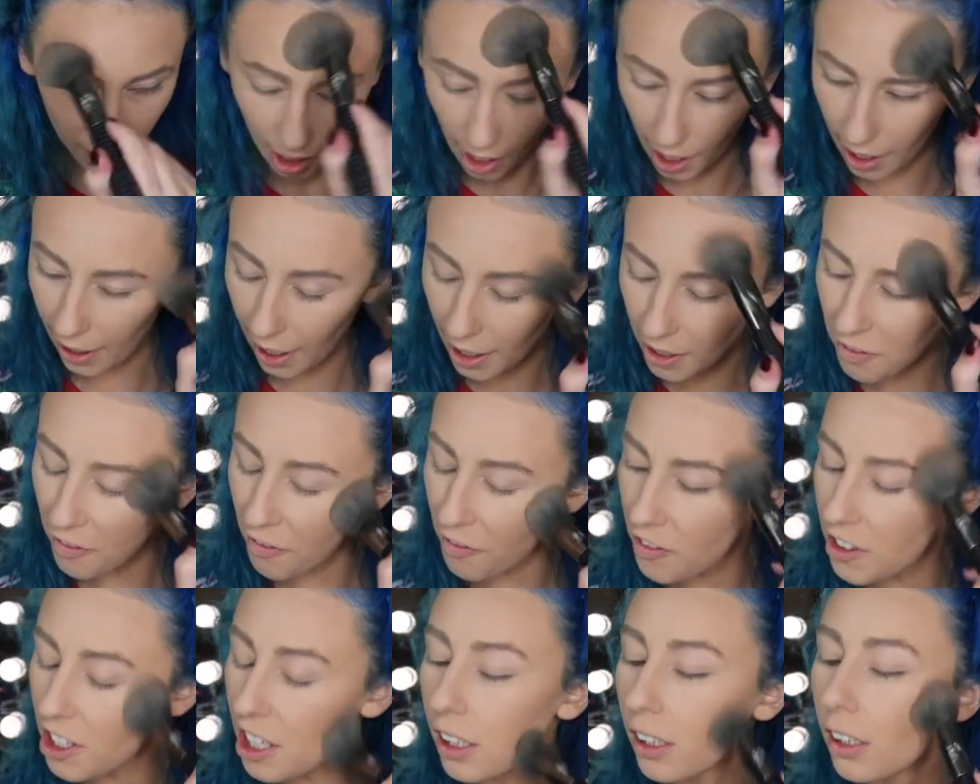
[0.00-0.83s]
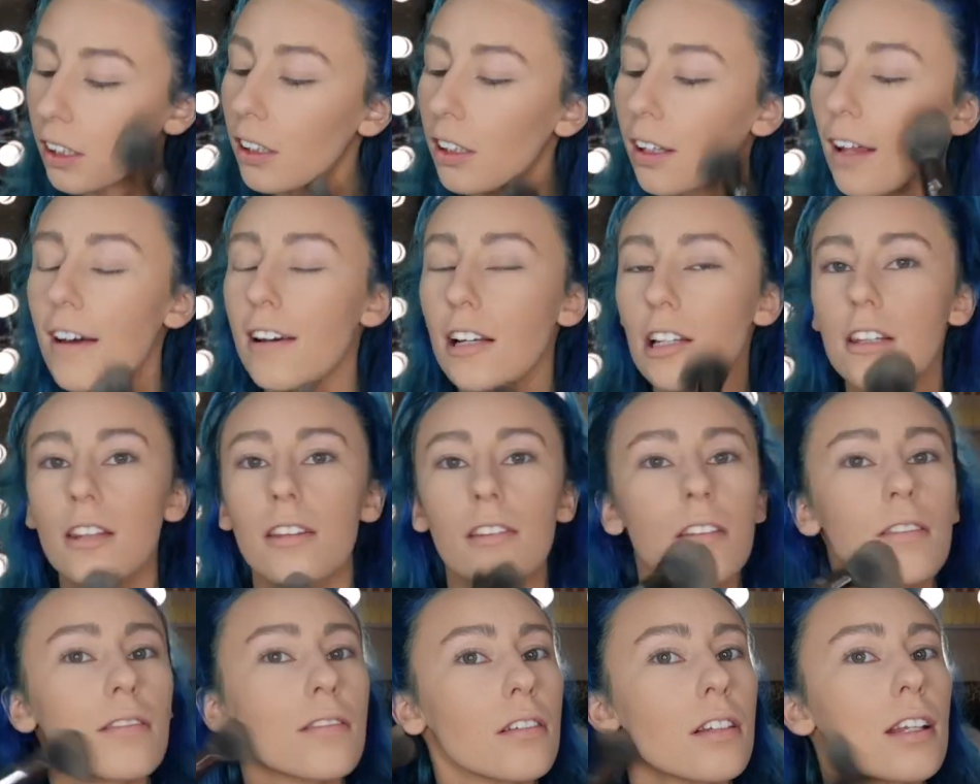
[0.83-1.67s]
And I feel like
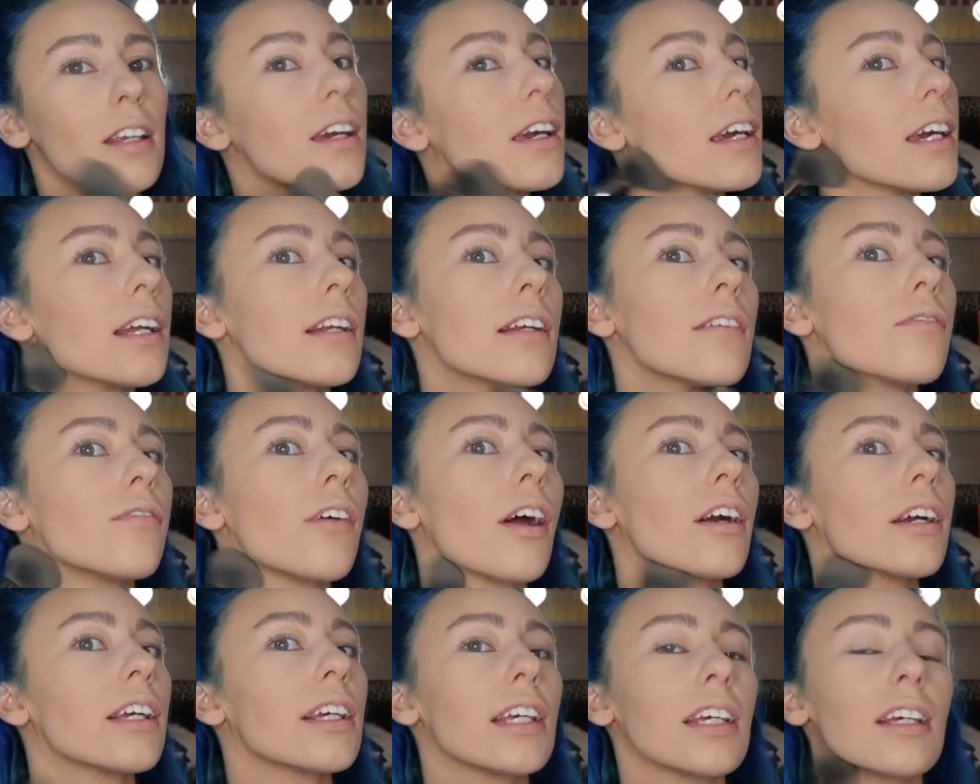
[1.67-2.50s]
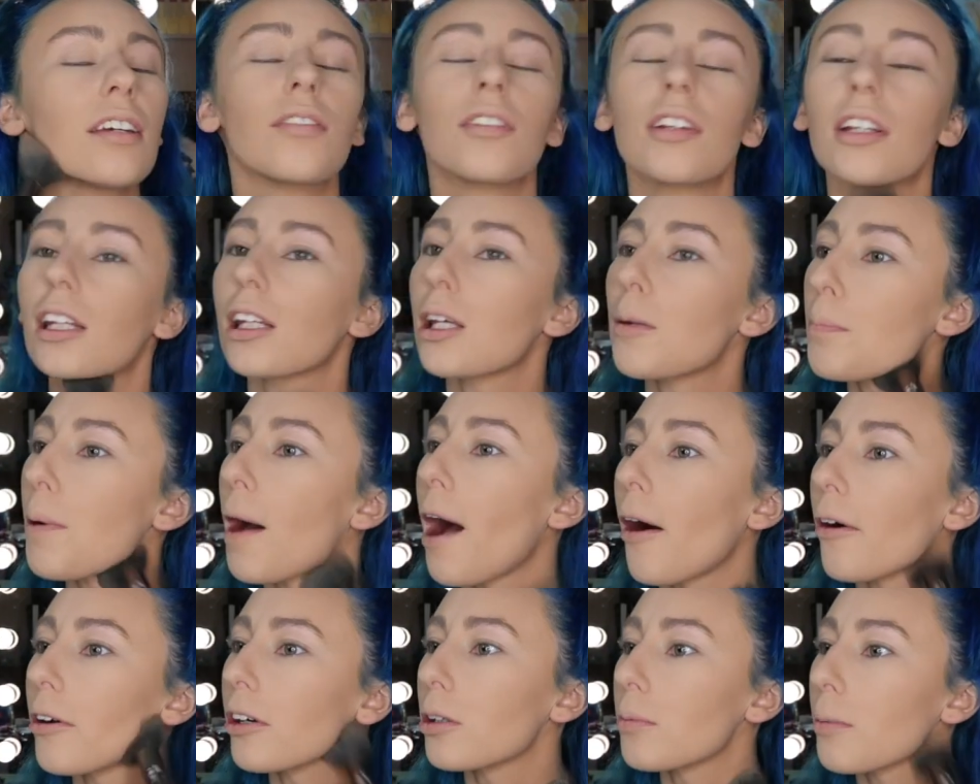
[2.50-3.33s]
it very evenly
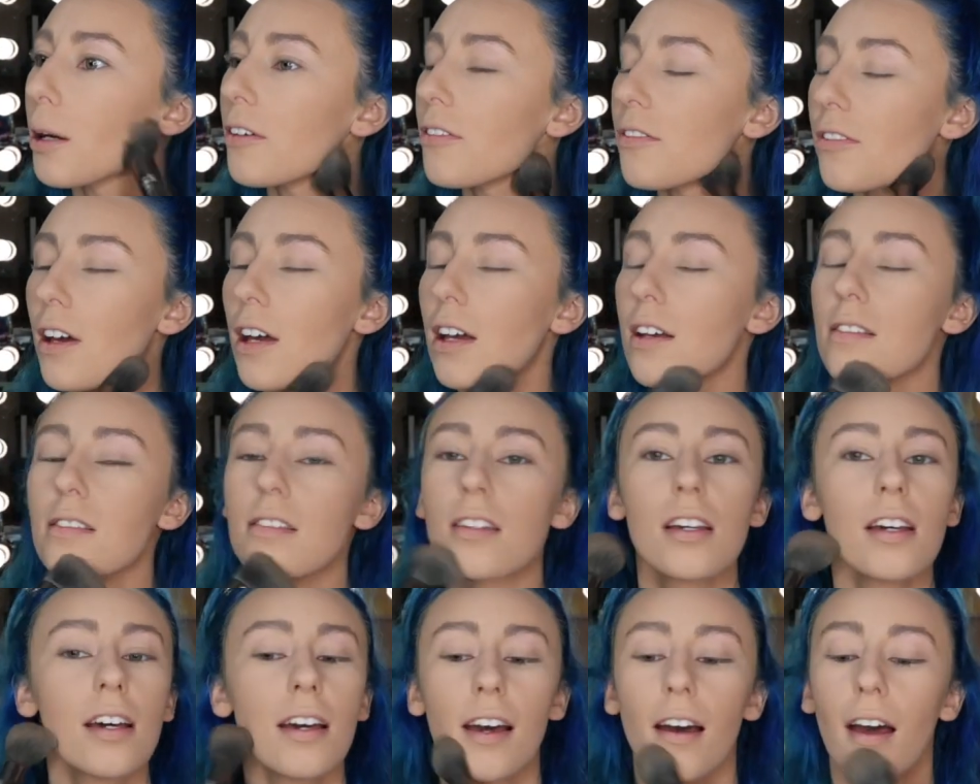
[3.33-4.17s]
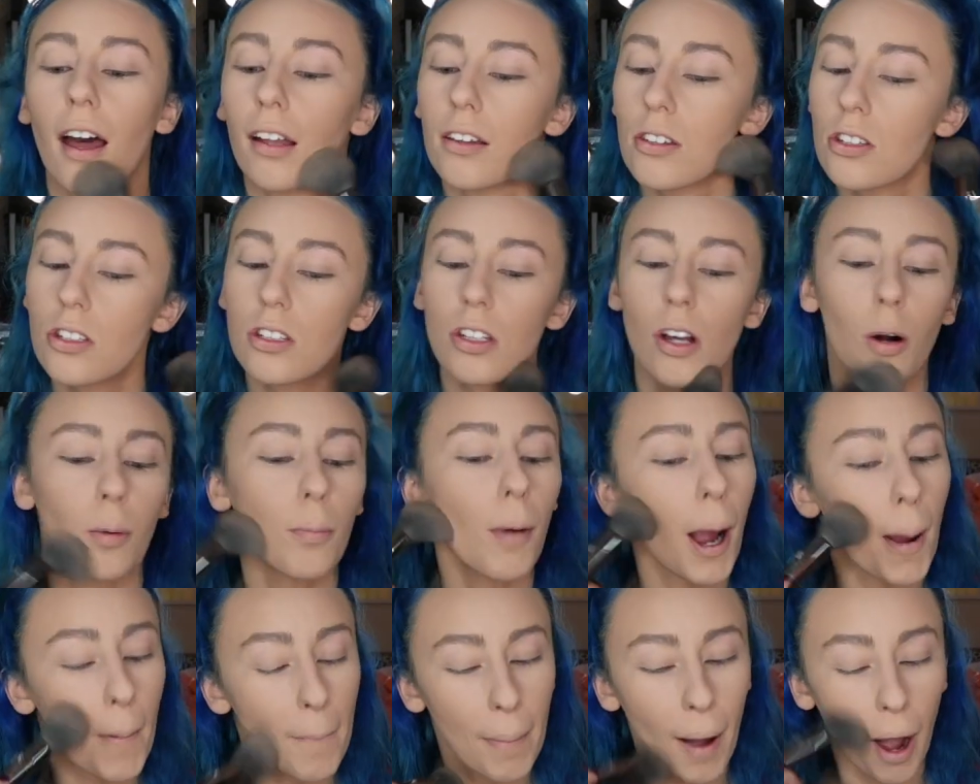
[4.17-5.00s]
powdered my face, and so
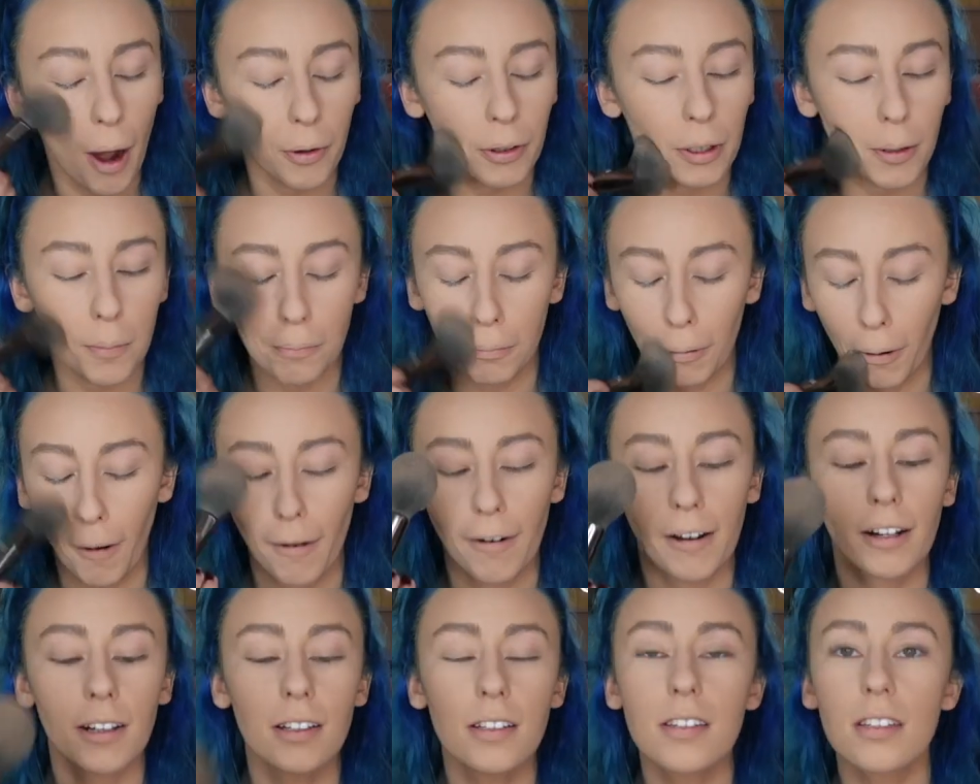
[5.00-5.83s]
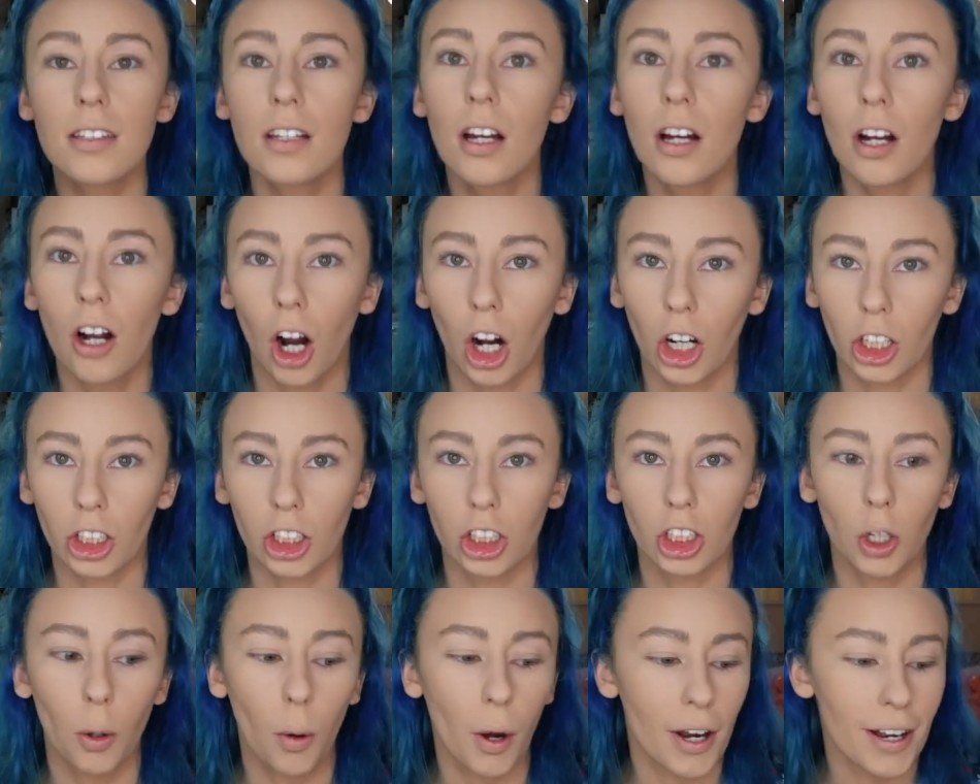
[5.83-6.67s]
my powder products are
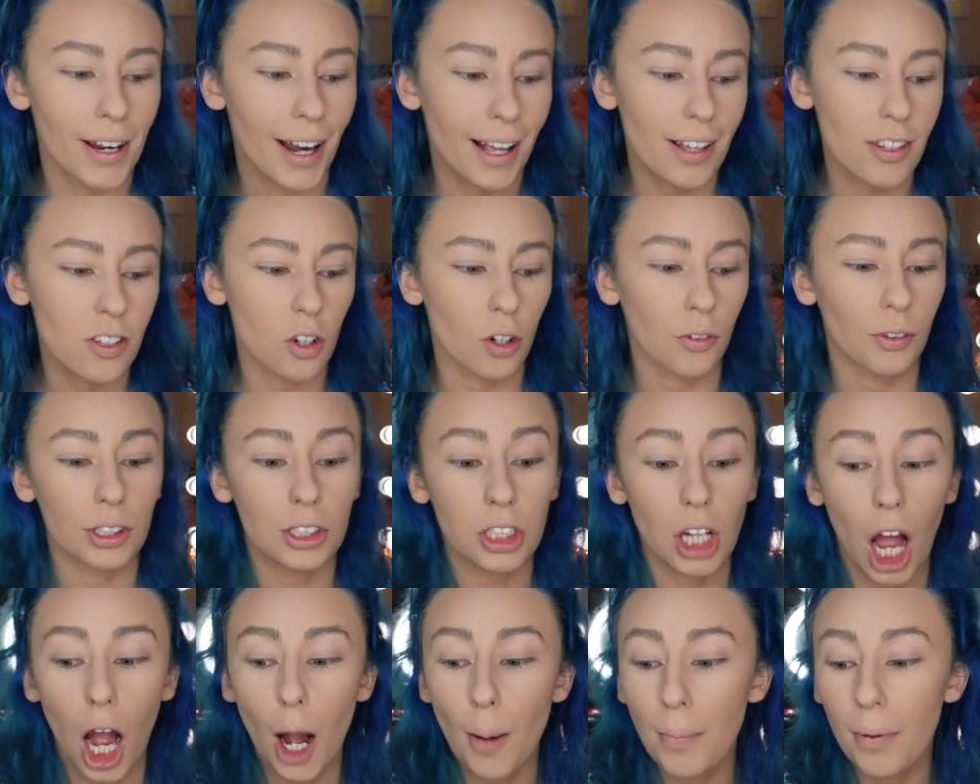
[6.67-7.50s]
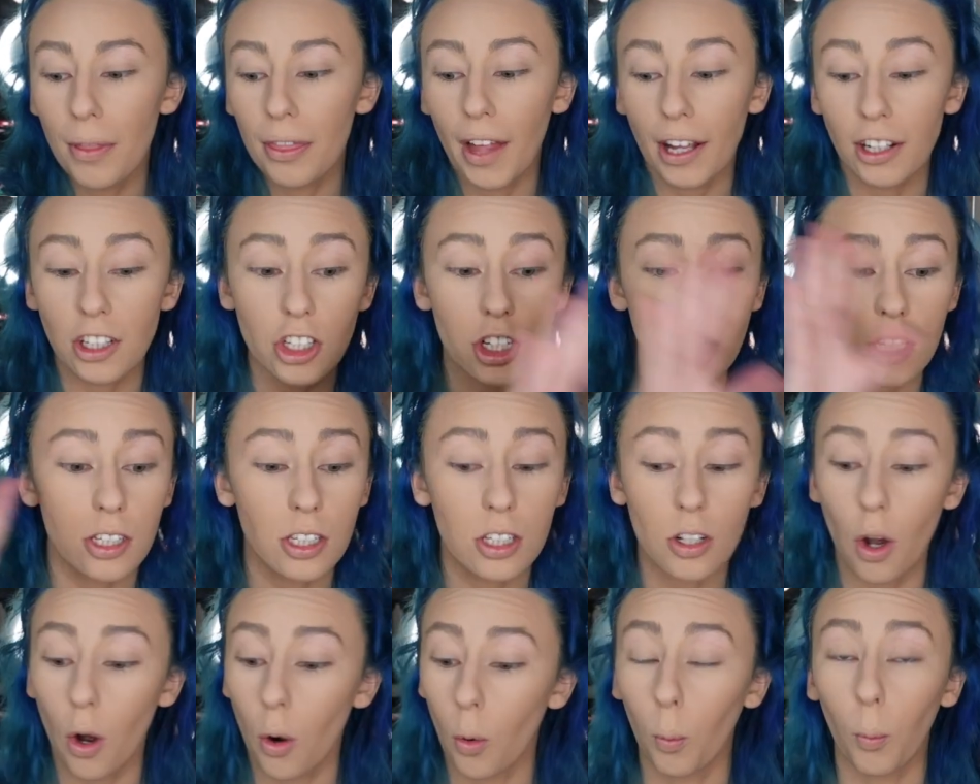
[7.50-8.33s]
gonna go on nice over top. That's
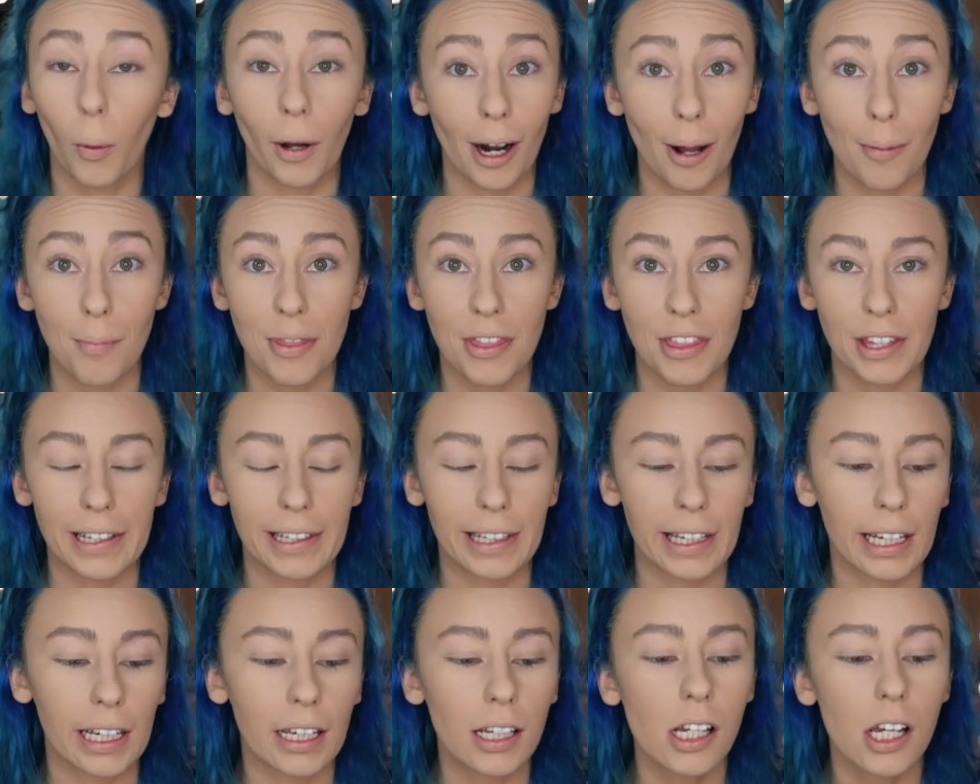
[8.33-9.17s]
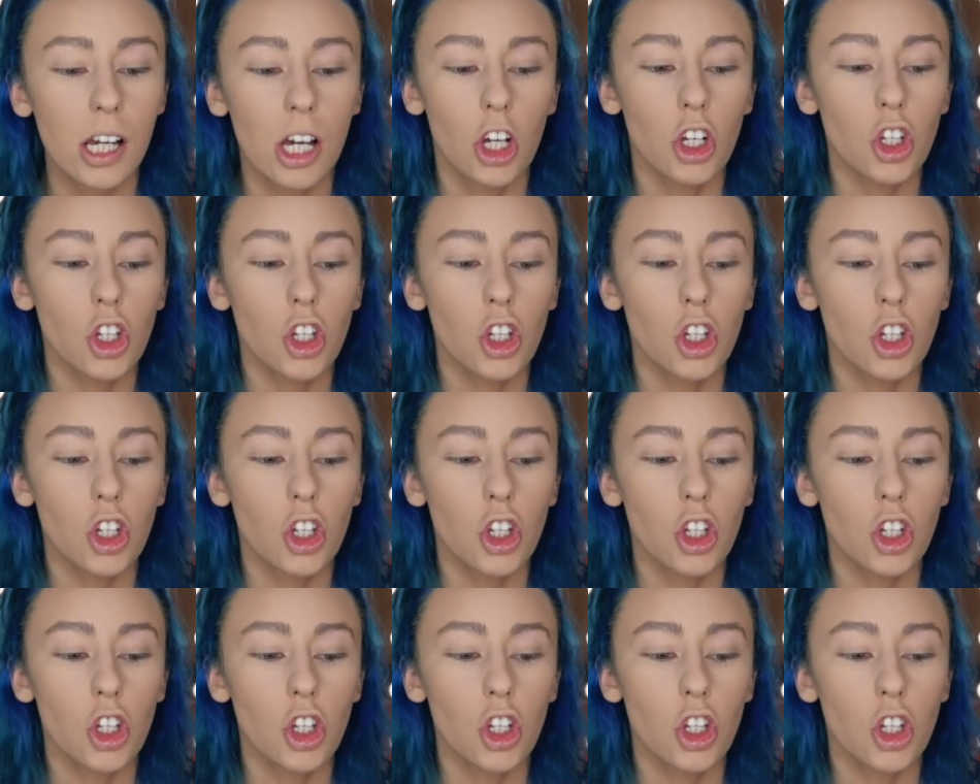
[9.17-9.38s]
just what I'm thinking.